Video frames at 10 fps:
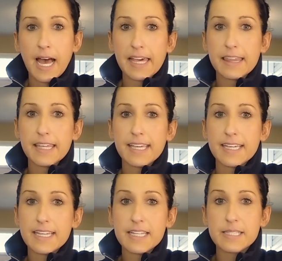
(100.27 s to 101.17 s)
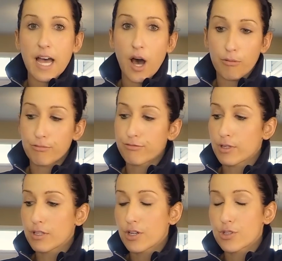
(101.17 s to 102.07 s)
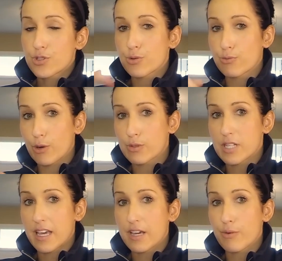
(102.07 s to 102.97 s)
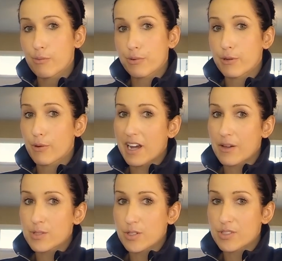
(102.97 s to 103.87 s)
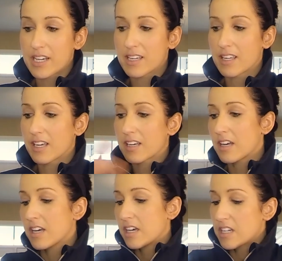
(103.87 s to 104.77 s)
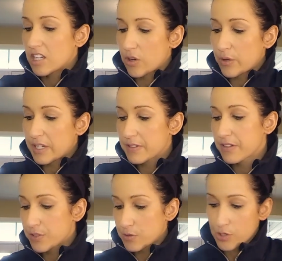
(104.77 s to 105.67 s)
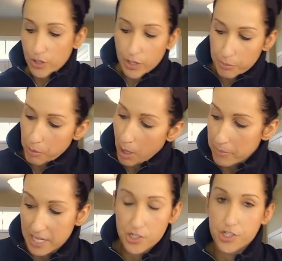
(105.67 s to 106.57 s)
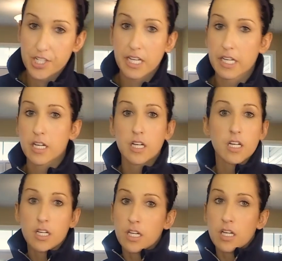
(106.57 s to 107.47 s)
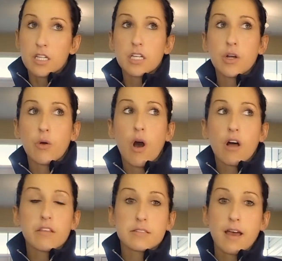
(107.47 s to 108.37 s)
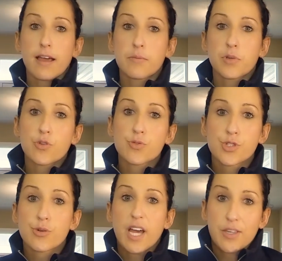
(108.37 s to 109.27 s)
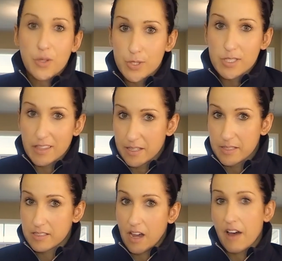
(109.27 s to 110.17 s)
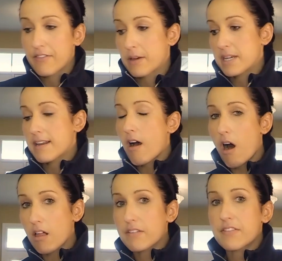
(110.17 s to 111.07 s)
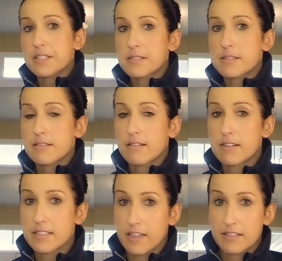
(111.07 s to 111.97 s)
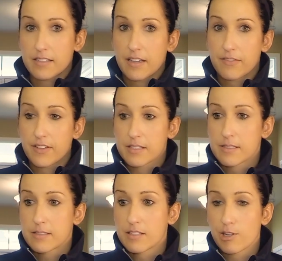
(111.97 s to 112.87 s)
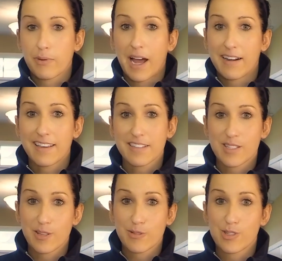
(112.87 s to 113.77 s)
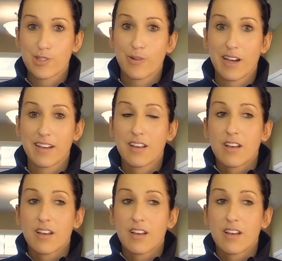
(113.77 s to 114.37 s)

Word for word: I think it is helpful to rotate what pre workouts you're taking. You know, even if you took Pump HD, you know, all the time, you do get used to this stuff. I mean, all of it's addictive, it's your body gets used to it.